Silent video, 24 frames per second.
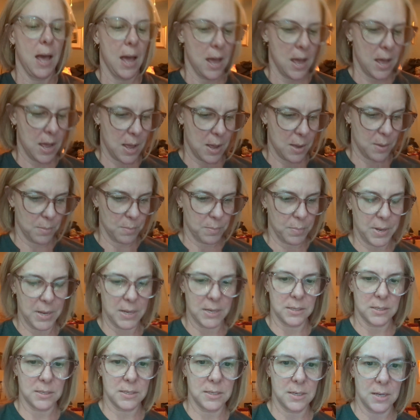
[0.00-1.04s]

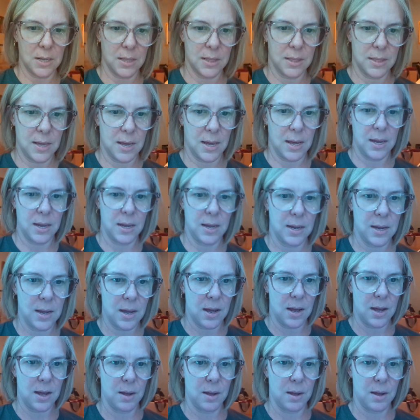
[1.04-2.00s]
but they